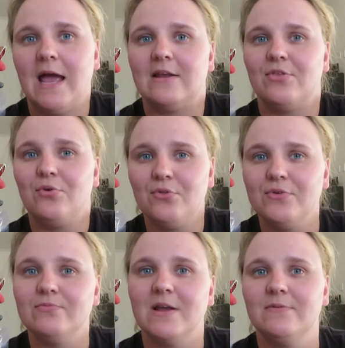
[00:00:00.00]
and I thought
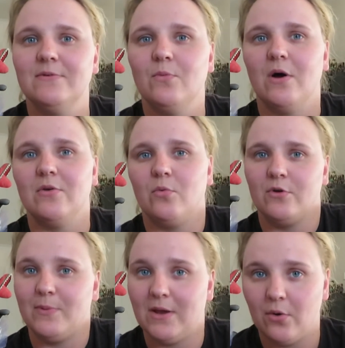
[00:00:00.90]
the red one
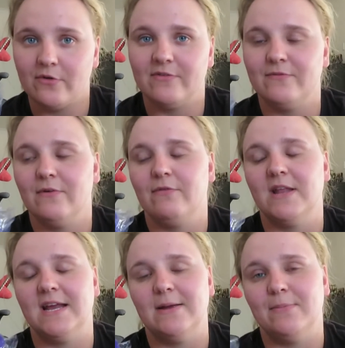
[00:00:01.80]
would be awesome for
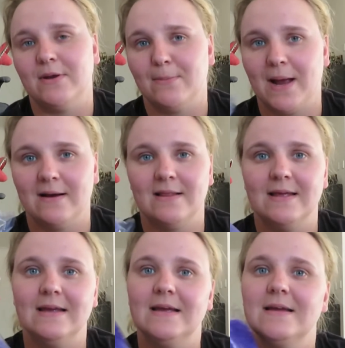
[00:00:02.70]
Flinny but
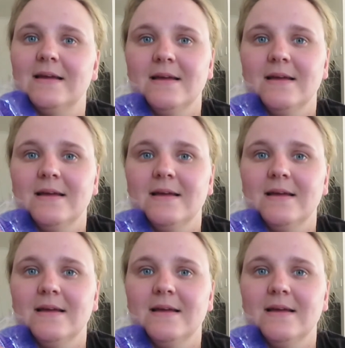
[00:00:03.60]
apparently